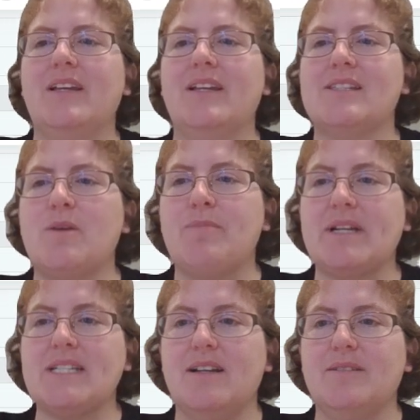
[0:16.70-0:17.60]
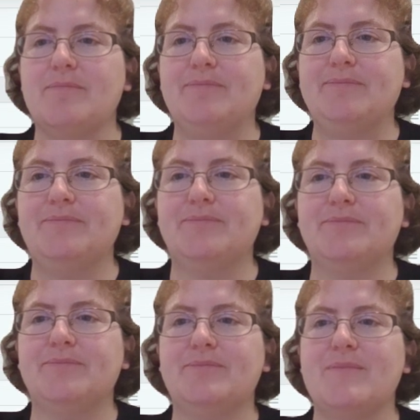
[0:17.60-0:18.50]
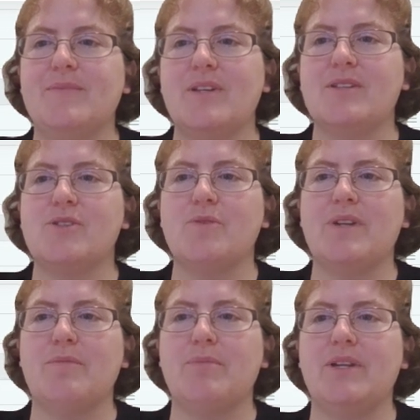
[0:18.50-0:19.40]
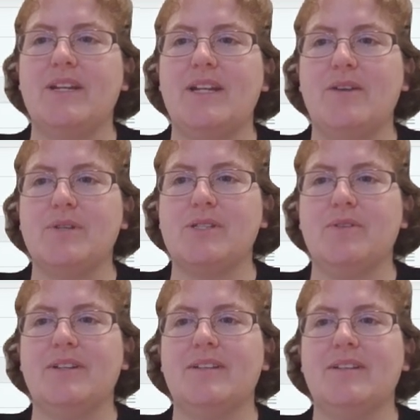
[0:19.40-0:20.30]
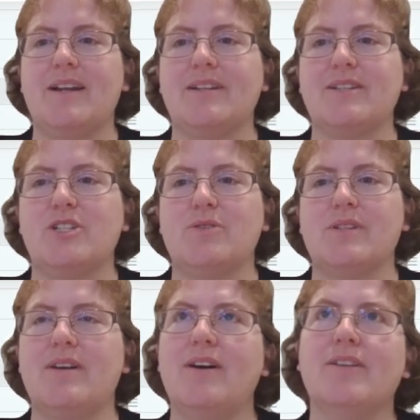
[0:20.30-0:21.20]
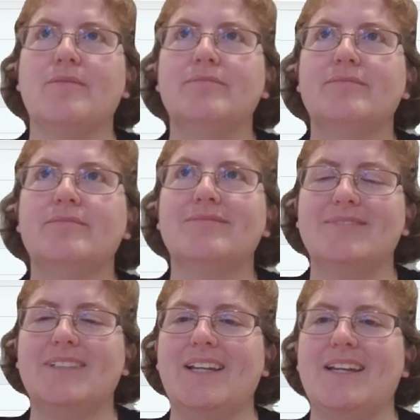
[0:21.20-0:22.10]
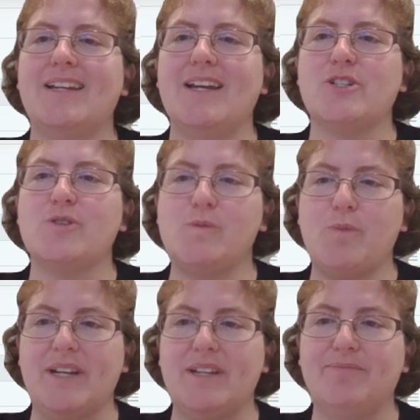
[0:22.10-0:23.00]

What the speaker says: And so I picked a column. And so when I put in Iowa soil, I got to choose a column, and I chose spread.